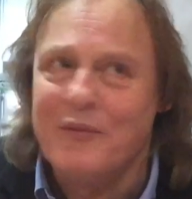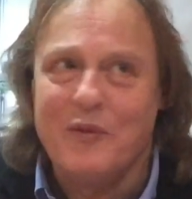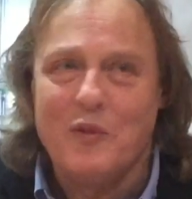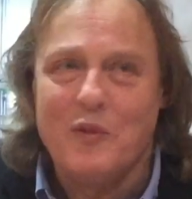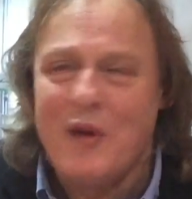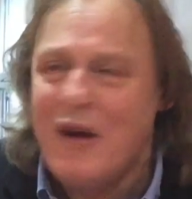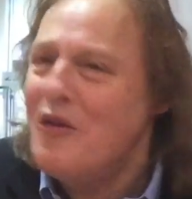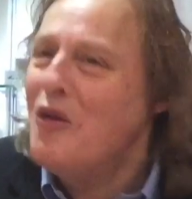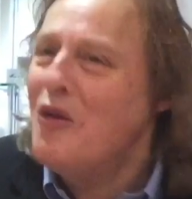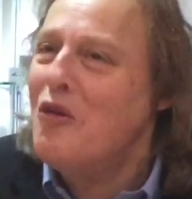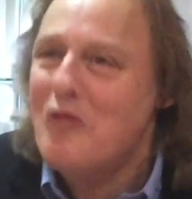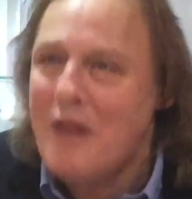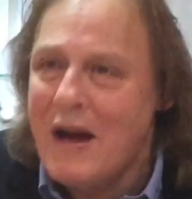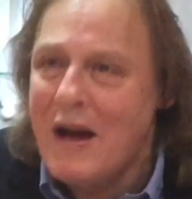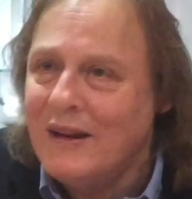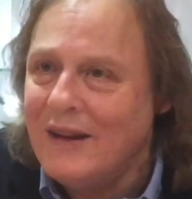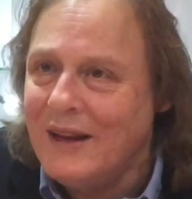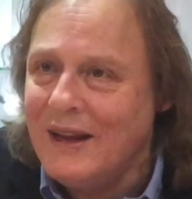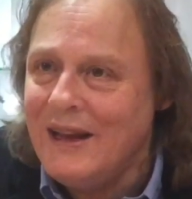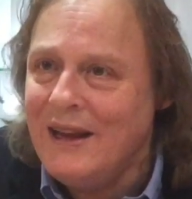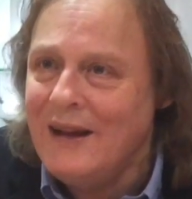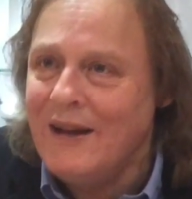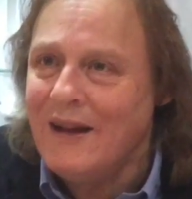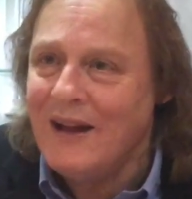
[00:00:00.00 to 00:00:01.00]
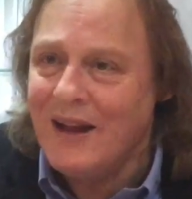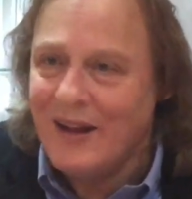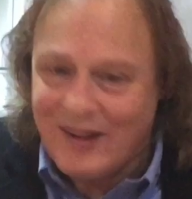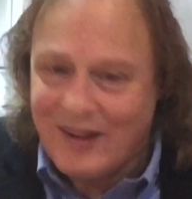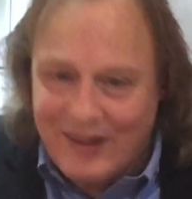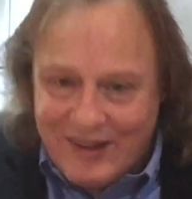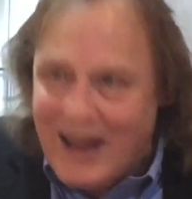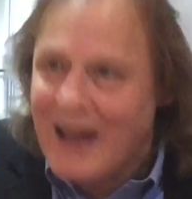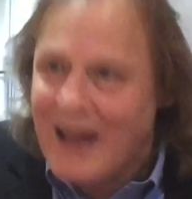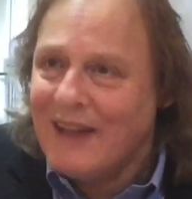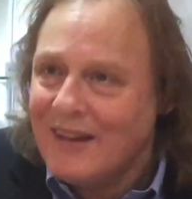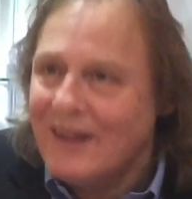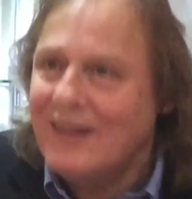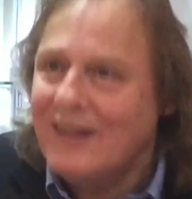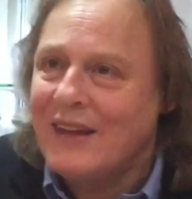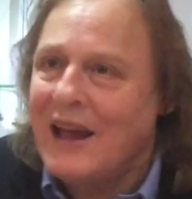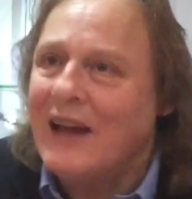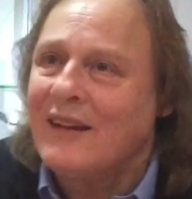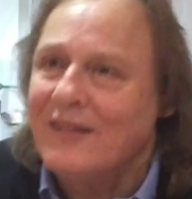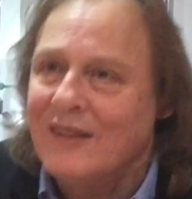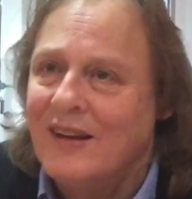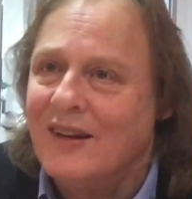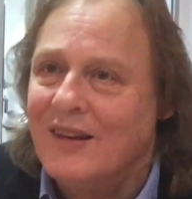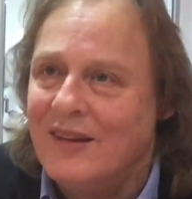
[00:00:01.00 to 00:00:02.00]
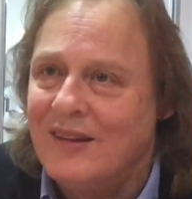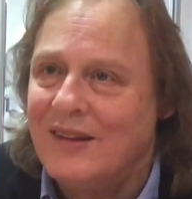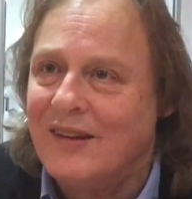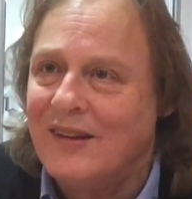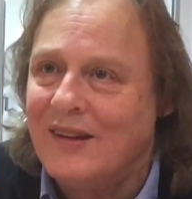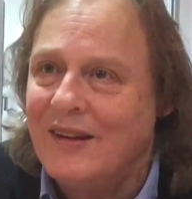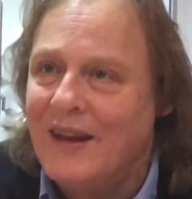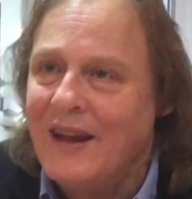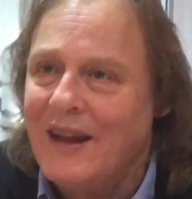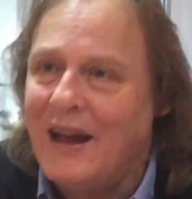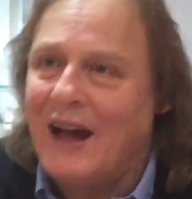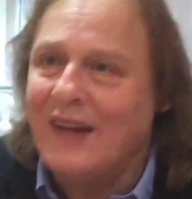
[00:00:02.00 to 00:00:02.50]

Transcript: We're already set the standards.